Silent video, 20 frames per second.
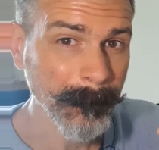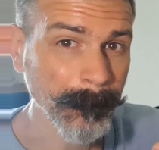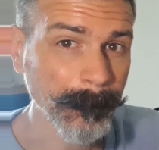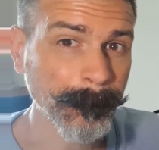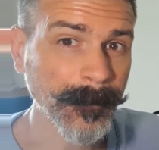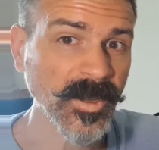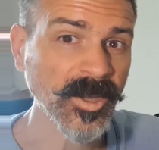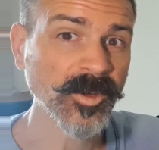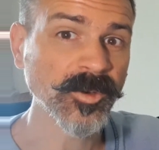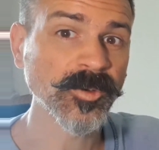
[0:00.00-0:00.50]

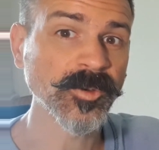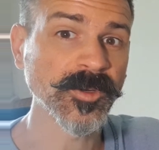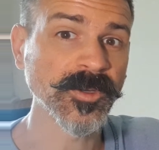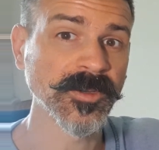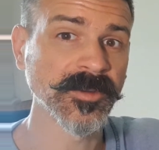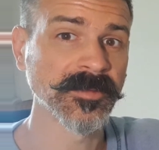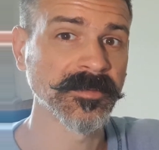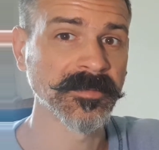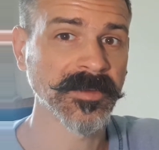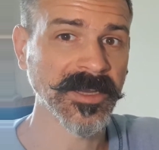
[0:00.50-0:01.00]
build
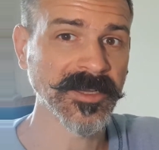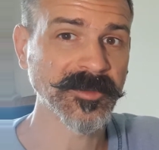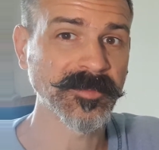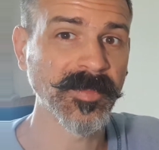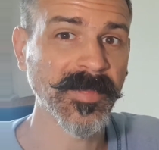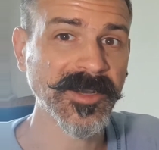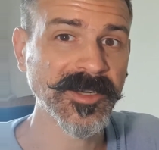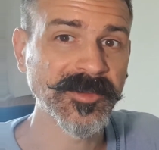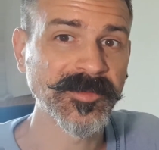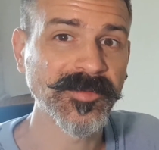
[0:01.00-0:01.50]
as
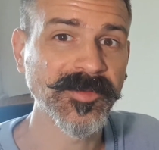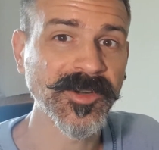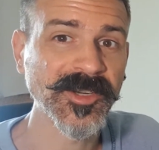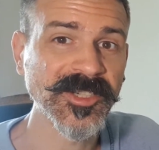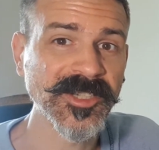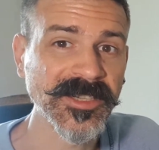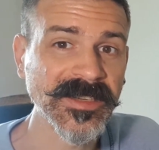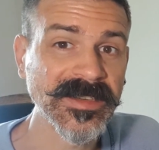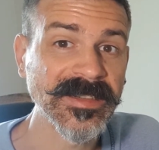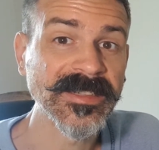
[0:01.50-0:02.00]
much
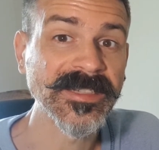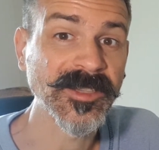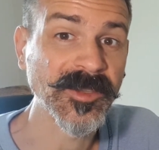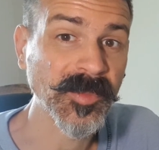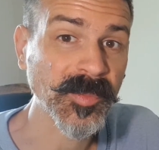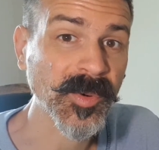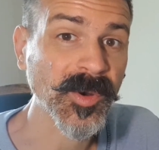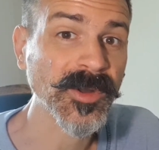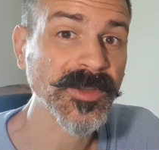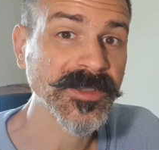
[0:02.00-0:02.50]
friction into the
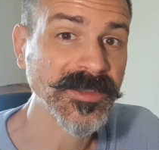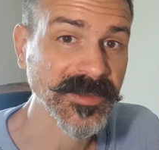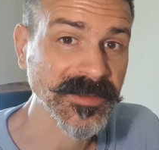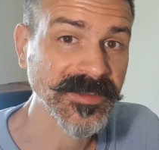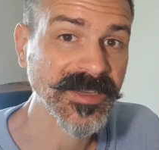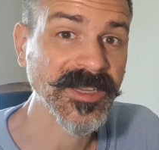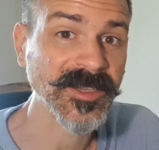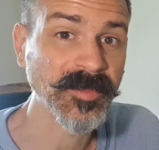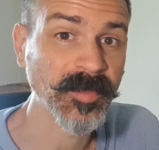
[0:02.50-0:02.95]
process as